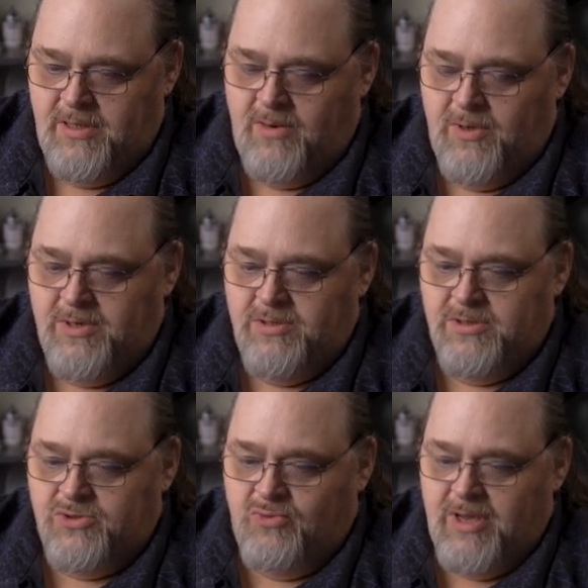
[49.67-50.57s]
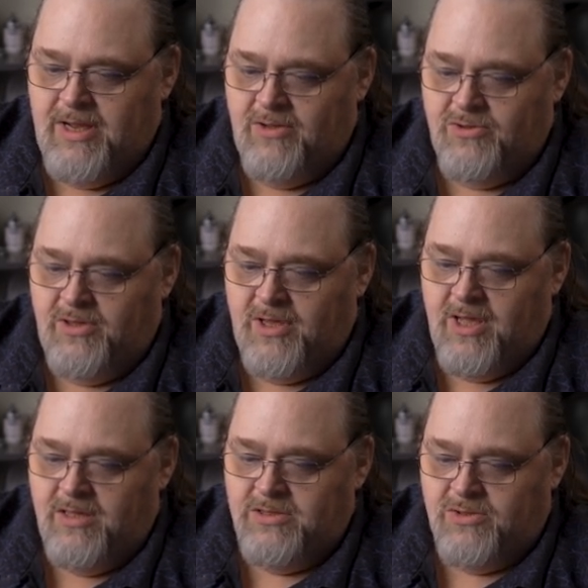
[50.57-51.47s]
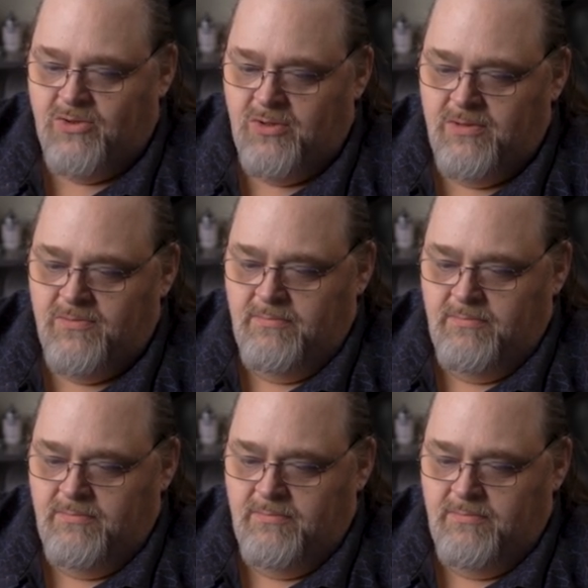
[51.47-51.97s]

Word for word: and I wanted to just write out to the console,